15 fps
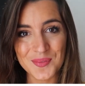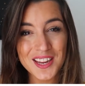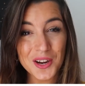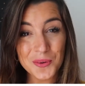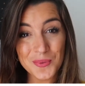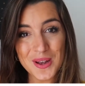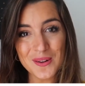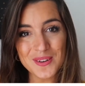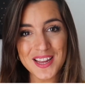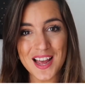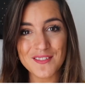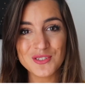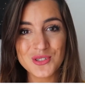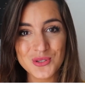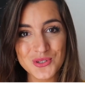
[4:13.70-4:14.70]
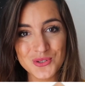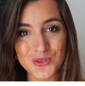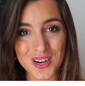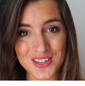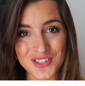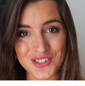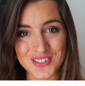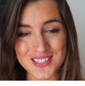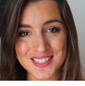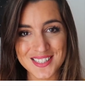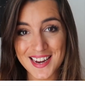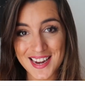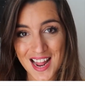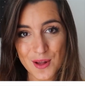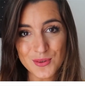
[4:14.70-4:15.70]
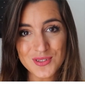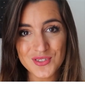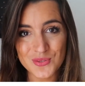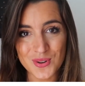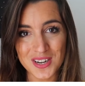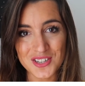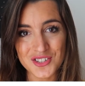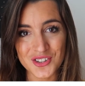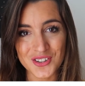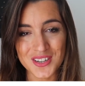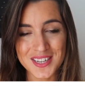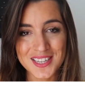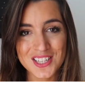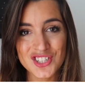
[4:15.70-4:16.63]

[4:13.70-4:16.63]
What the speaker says: Here we only have two structures. The noun structure,